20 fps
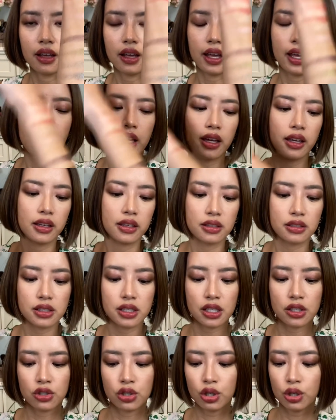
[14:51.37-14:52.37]
And
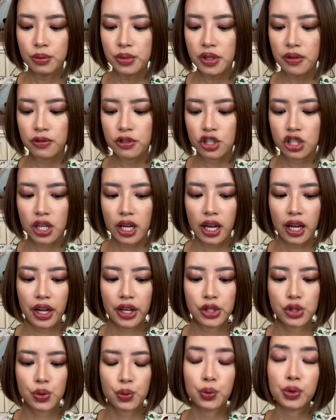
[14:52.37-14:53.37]
in terms of
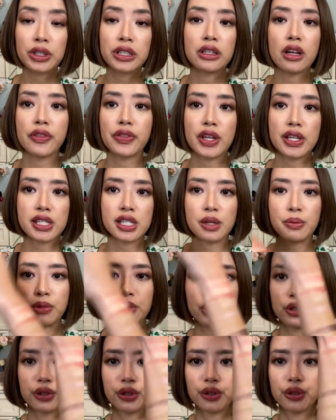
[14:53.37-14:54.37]
shades, really not that
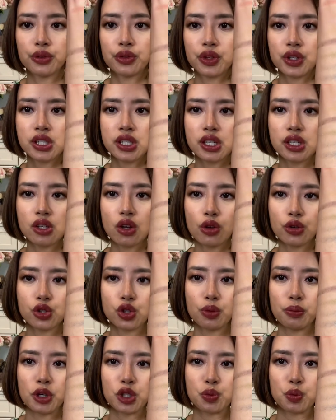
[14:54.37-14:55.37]
similar. This is
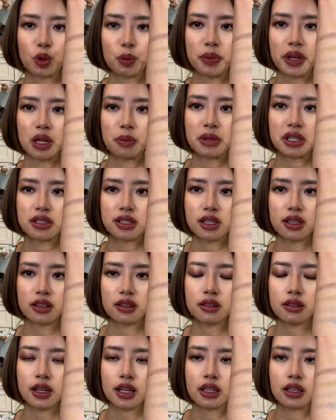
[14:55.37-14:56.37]
also much more
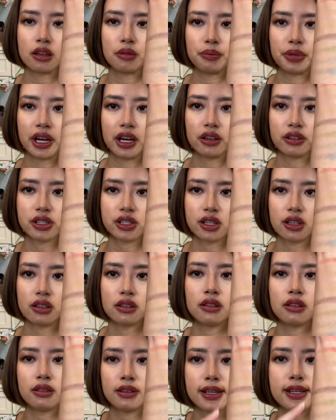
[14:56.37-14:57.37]
pigmented in
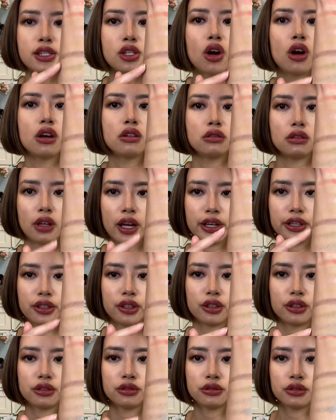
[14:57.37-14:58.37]
comparison. These are
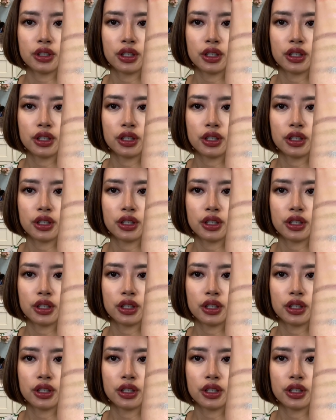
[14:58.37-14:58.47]
lighter.